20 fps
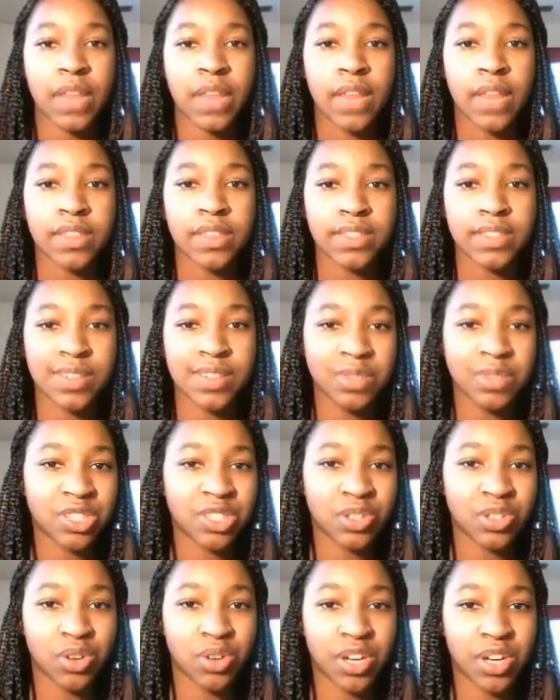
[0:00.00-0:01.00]
this is gonna be a
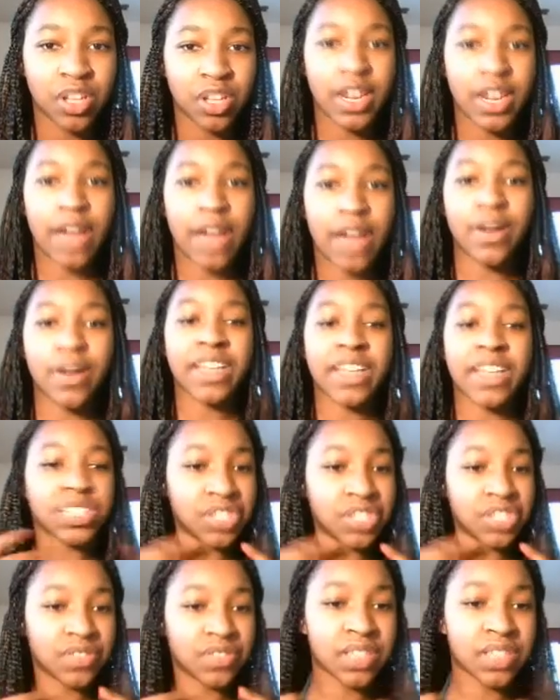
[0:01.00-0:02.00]
tutorial on how I
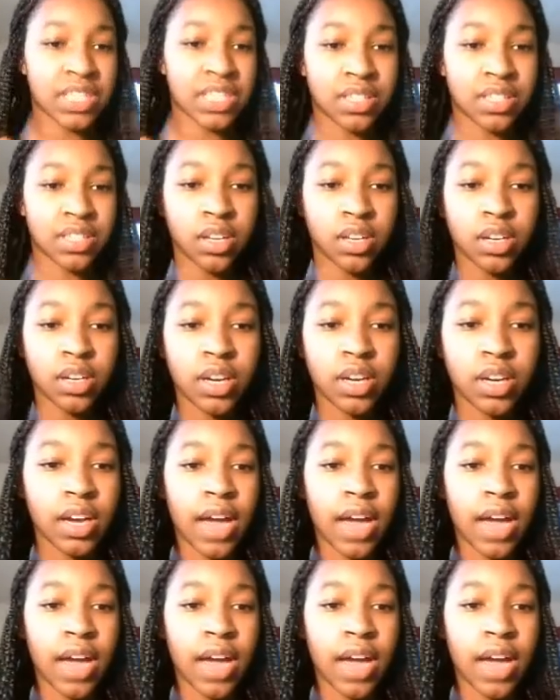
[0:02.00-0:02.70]
achieved this look.